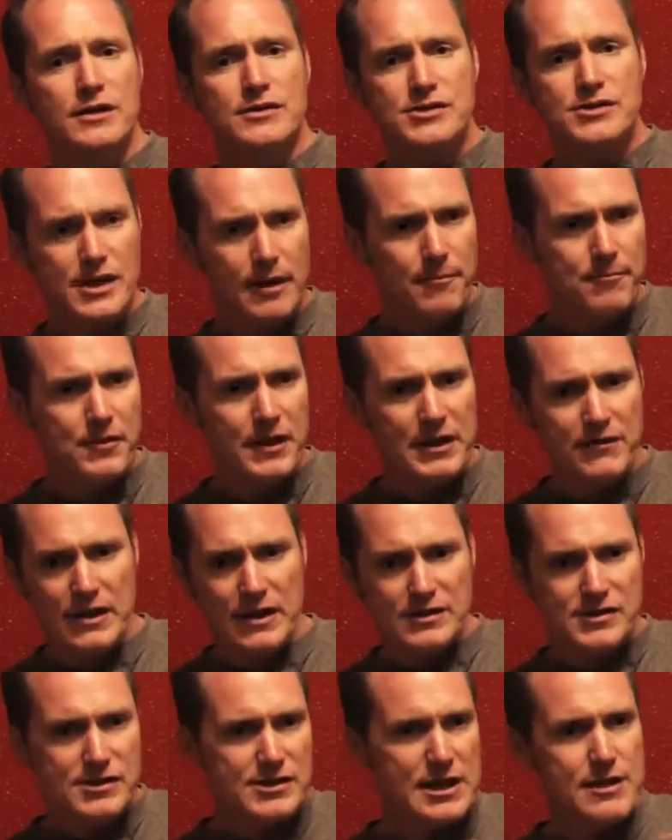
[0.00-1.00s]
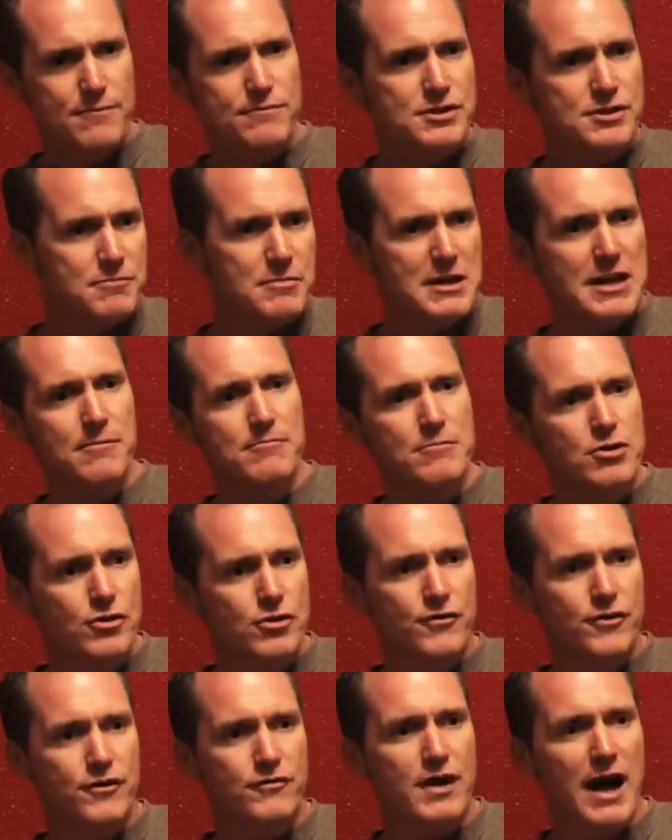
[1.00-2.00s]
something that seems to be a
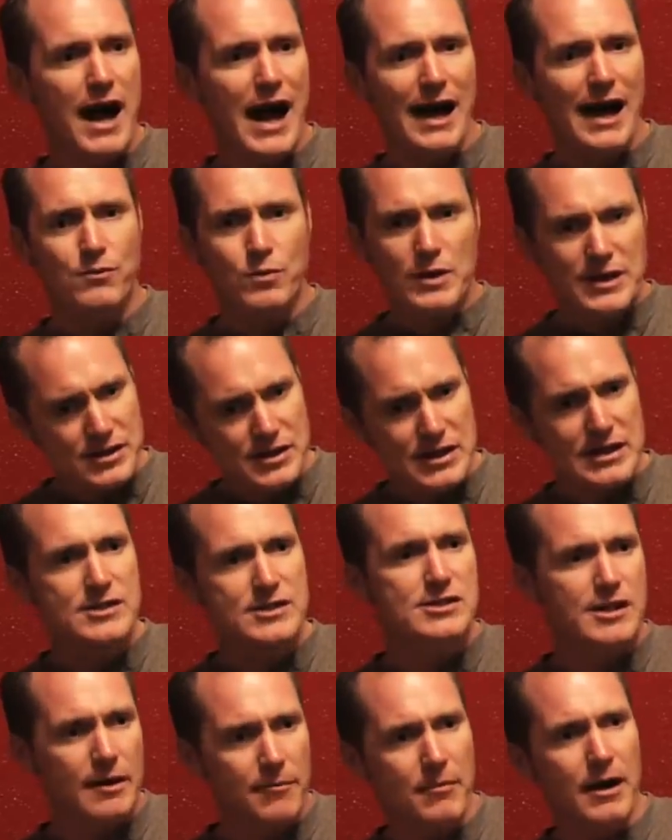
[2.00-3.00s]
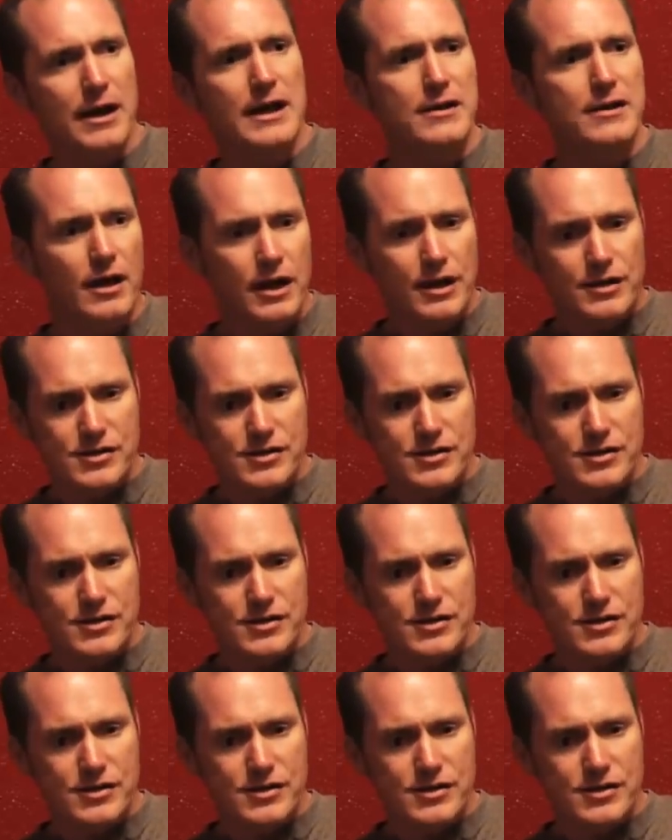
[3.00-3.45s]
move of God, we see somebody,